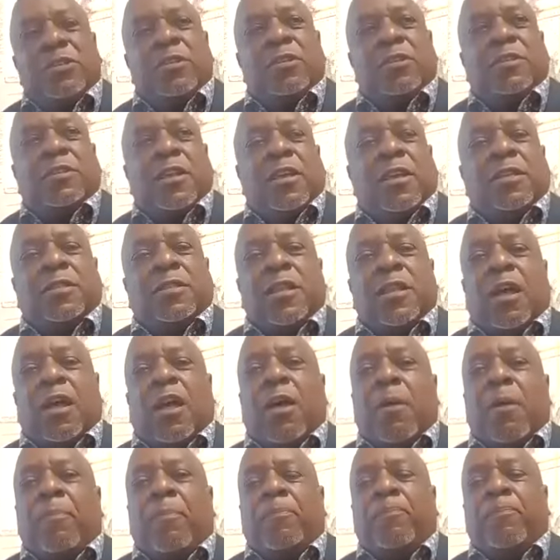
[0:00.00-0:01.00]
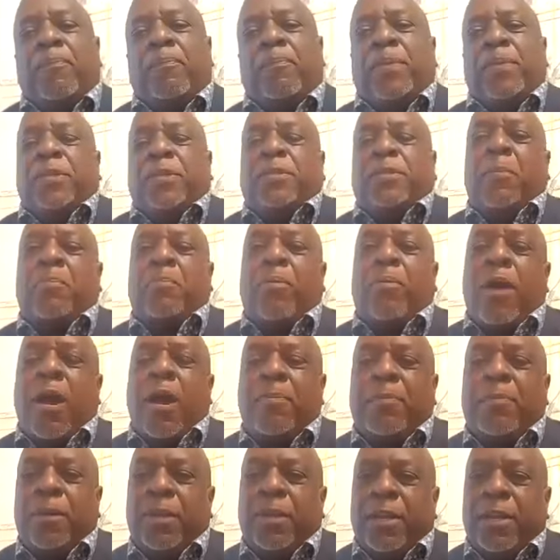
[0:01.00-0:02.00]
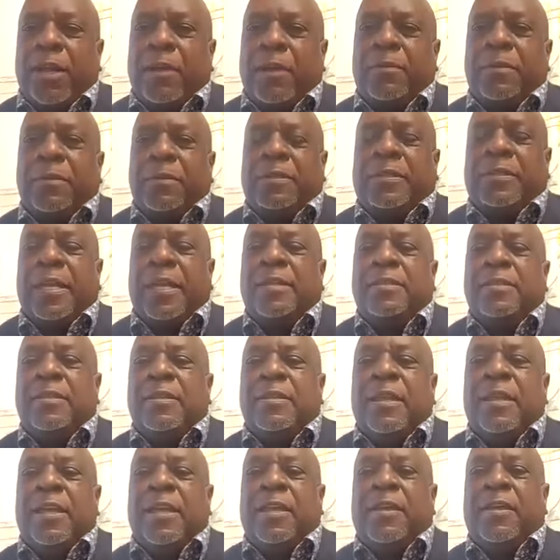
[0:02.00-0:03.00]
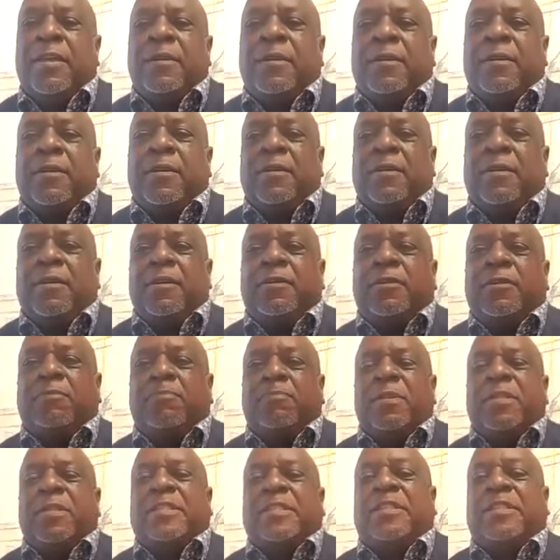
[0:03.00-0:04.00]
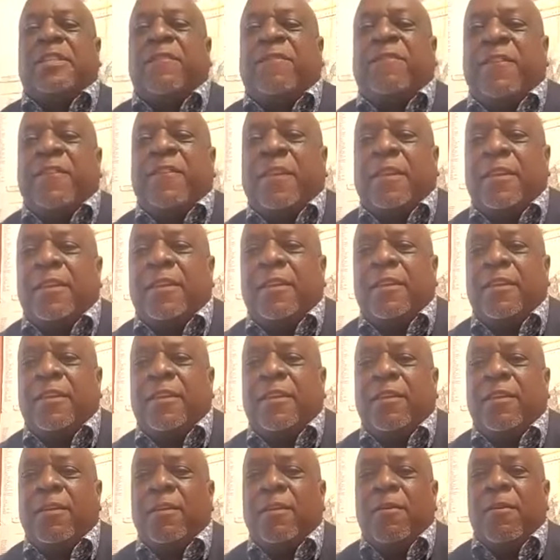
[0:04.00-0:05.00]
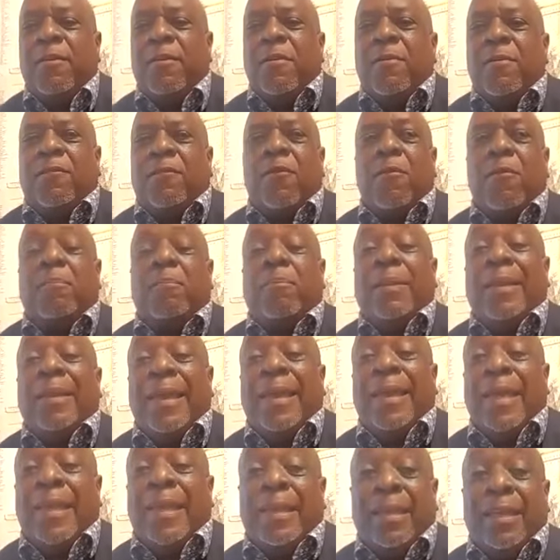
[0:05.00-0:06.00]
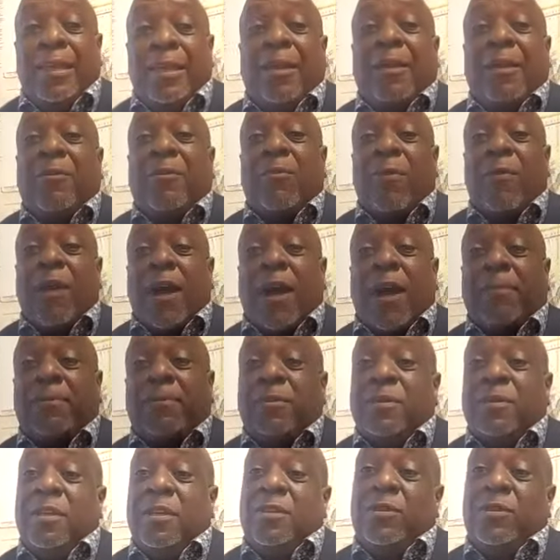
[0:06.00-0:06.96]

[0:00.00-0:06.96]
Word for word: is, is a, a piece of property that was designated uh, specifically for planting crops.